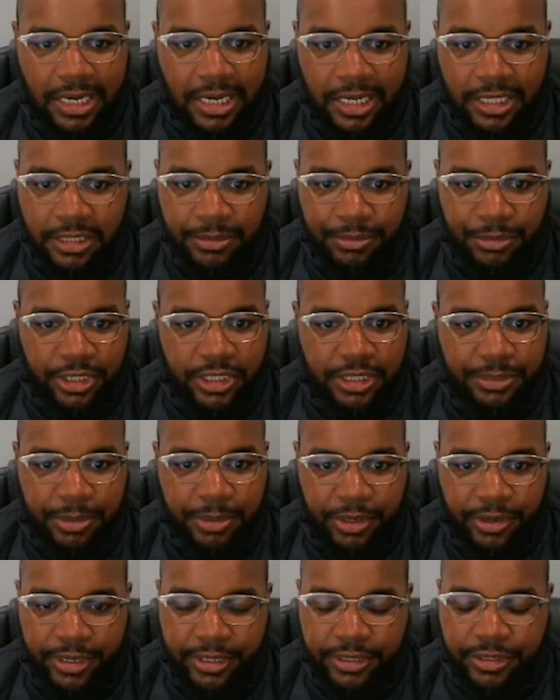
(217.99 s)
customer
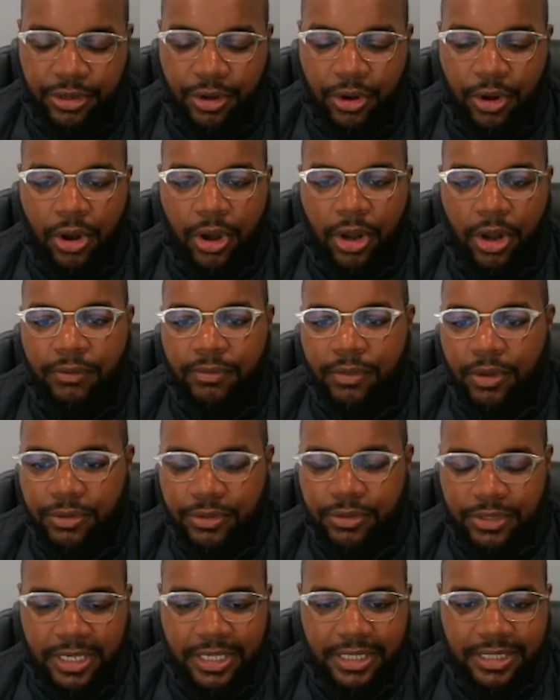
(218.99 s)
experience, all of
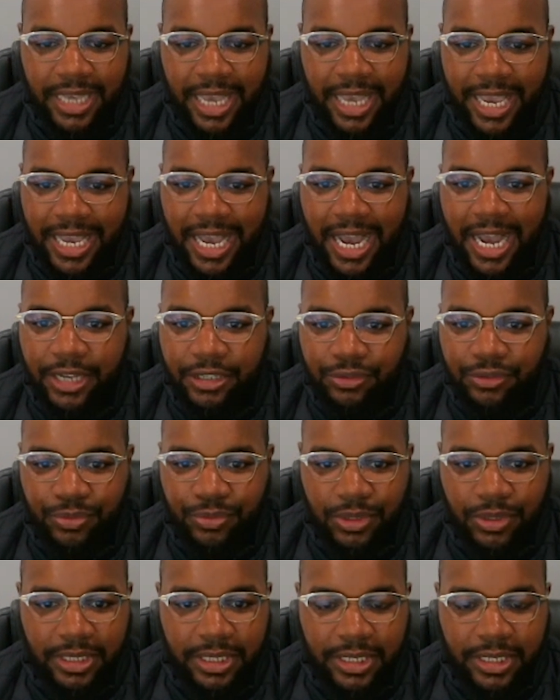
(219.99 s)
those things, AI is
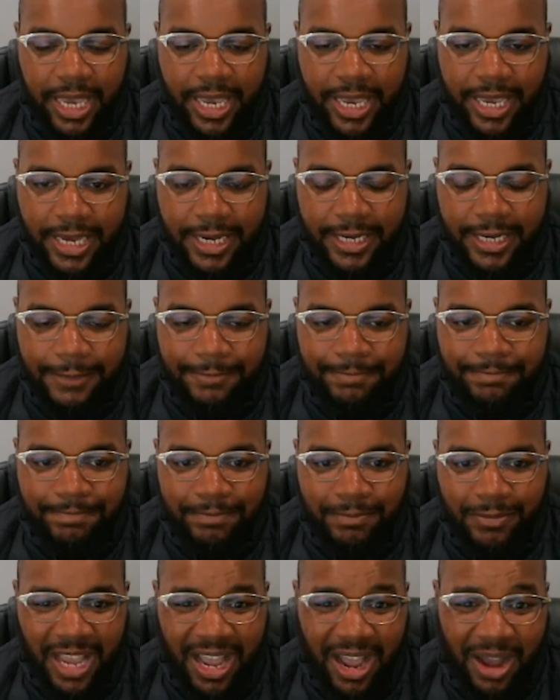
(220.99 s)
really
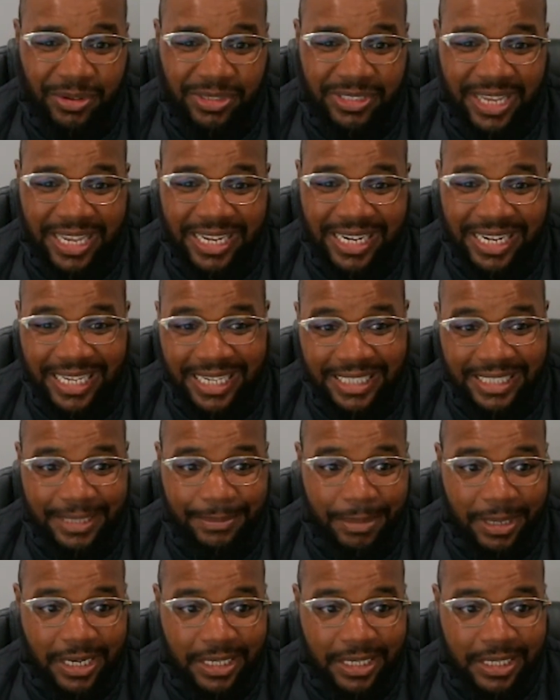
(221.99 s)
an easy
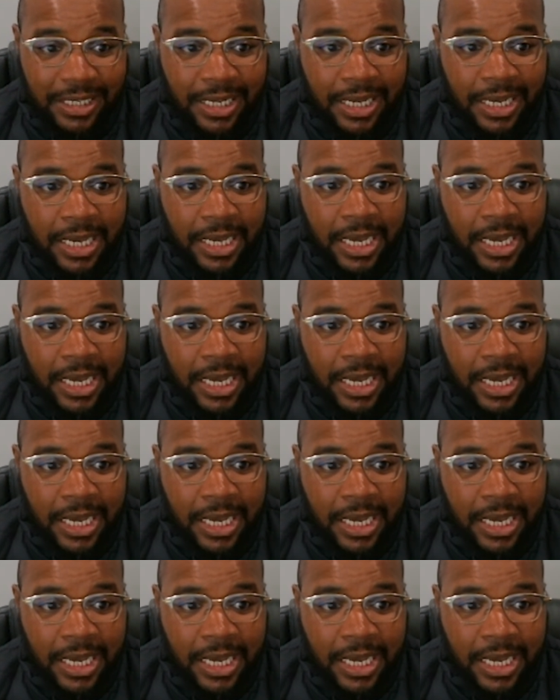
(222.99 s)
button.